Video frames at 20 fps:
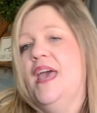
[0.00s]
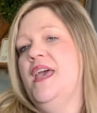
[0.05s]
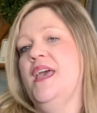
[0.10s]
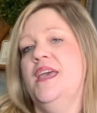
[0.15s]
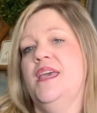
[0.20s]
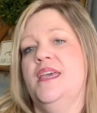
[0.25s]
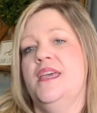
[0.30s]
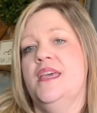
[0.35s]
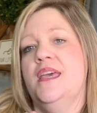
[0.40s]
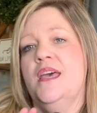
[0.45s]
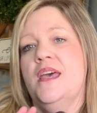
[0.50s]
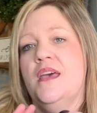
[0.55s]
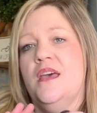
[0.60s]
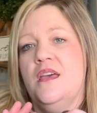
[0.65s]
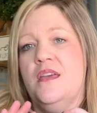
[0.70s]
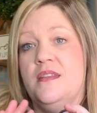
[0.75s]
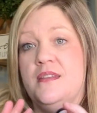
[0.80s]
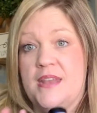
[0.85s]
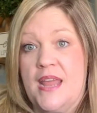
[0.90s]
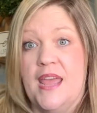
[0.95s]
a
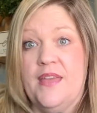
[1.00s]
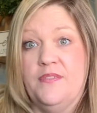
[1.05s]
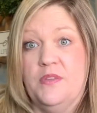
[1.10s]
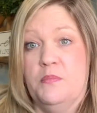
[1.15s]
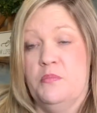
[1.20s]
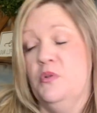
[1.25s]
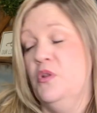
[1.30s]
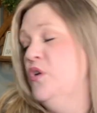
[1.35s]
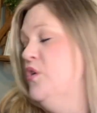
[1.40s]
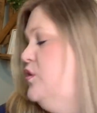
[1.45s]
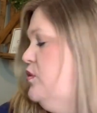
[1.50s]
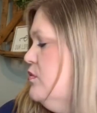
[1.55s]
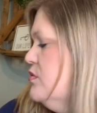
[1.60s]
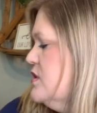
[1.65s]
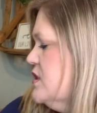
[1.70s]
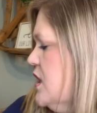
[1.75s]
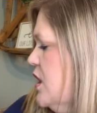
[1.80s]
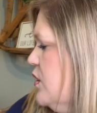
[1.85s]
navy blue.